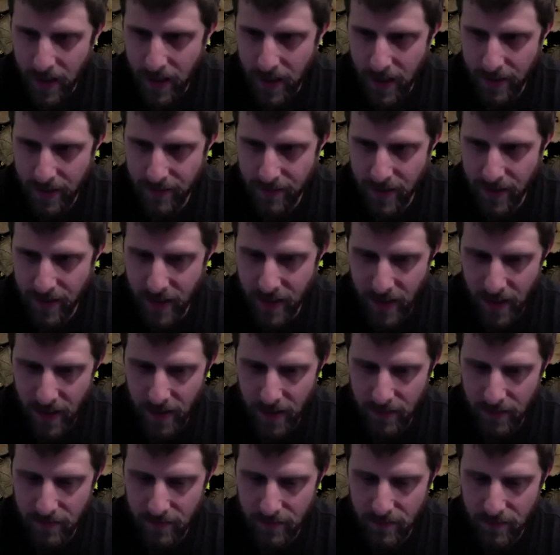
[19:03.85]
And
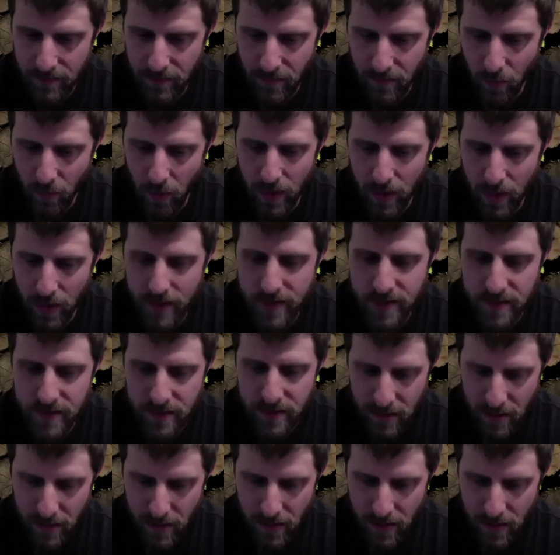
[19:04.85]
then once
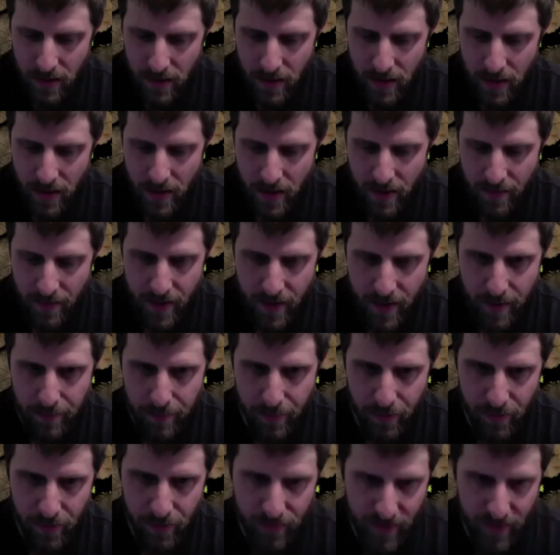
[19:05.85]
they
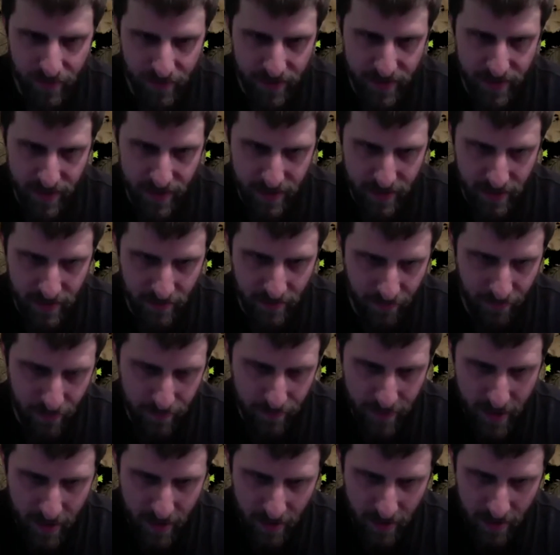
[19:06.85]
approved everything from
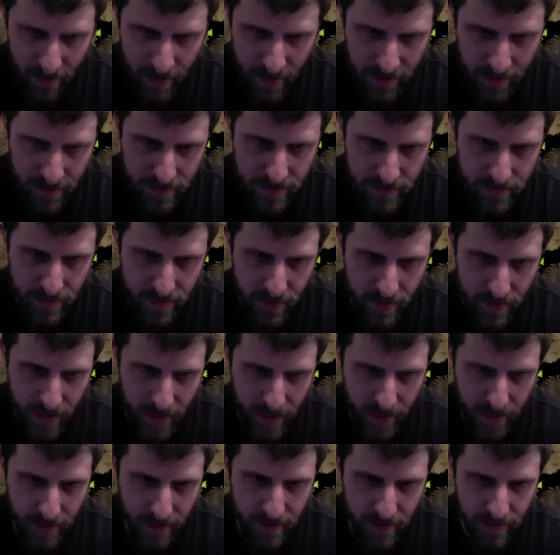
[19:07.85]
their end,
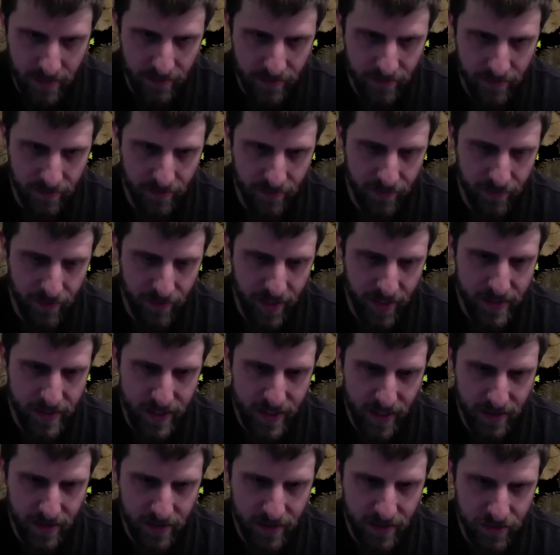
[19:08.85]
and they
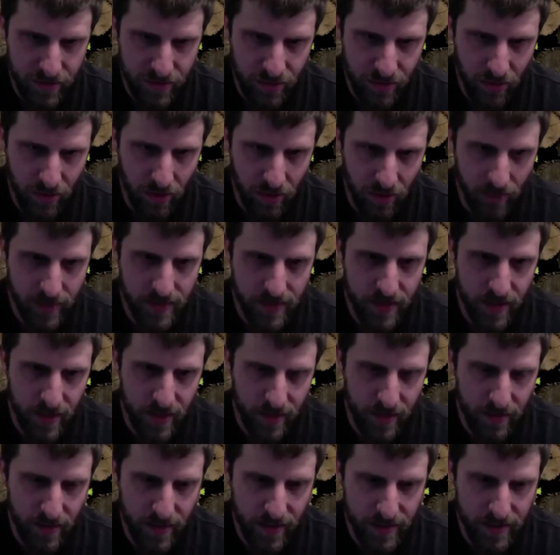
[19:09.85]
take those drawings
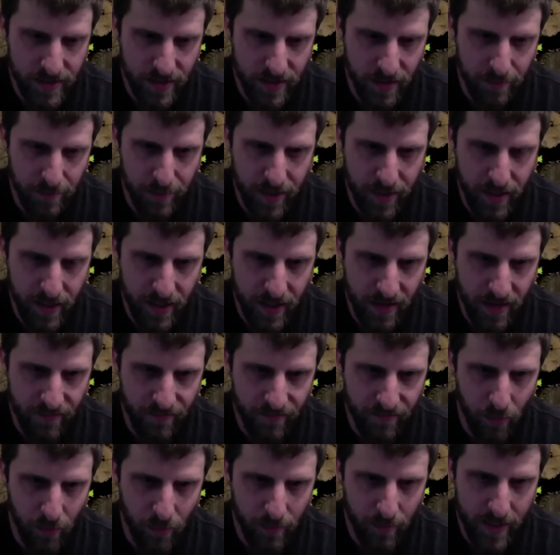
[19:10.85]
and it's in a PDF
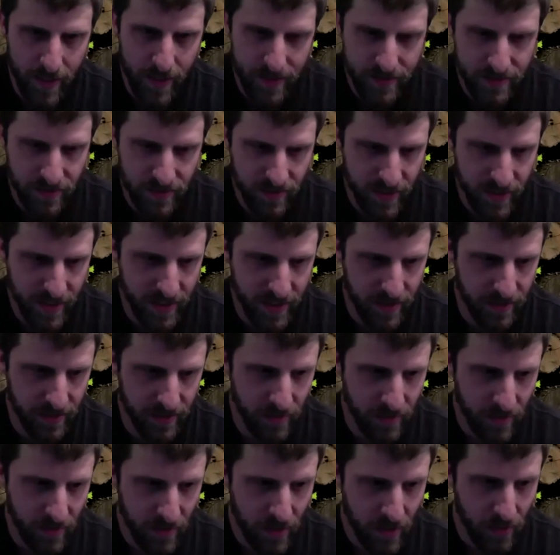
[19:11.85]
format, so they can
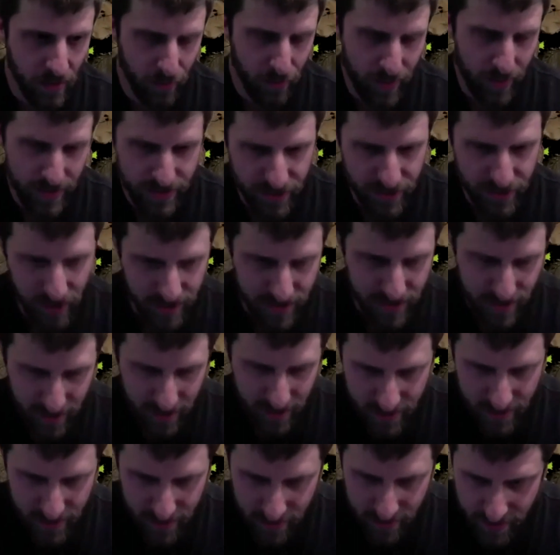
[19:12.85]
readjust
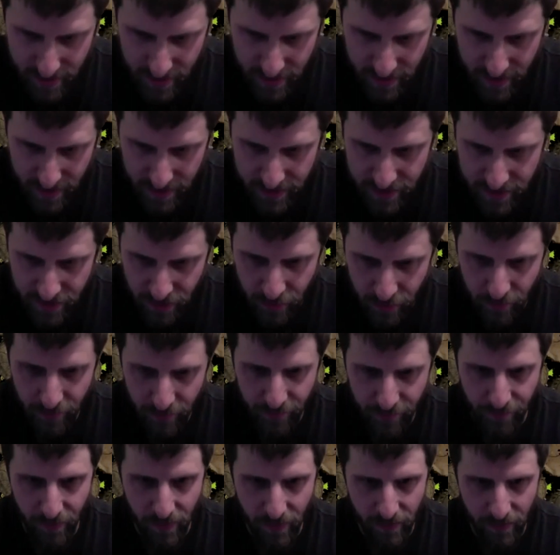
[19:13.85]
anything that they need to
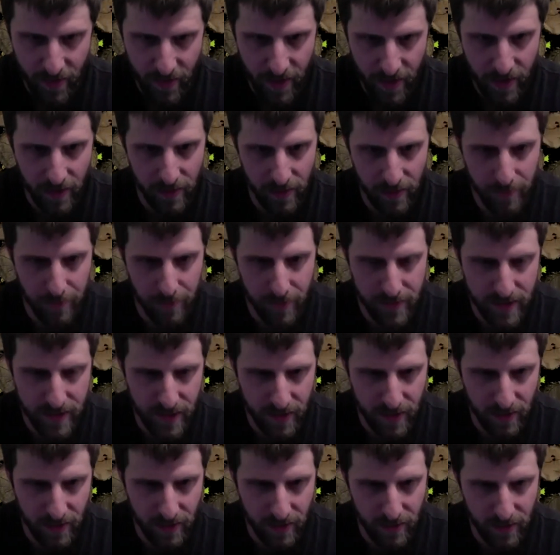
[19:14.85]
for their
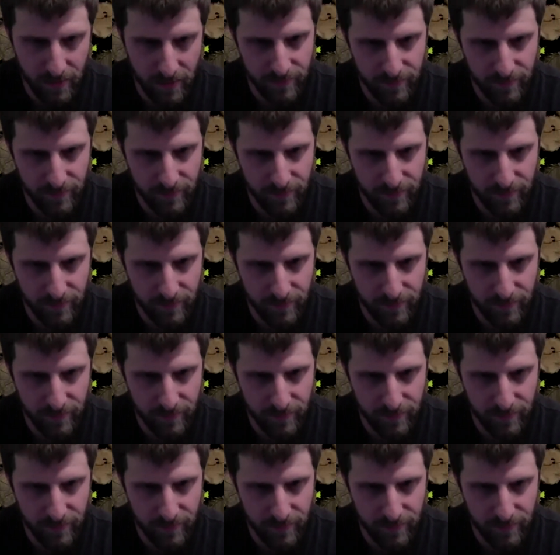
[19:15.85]
particular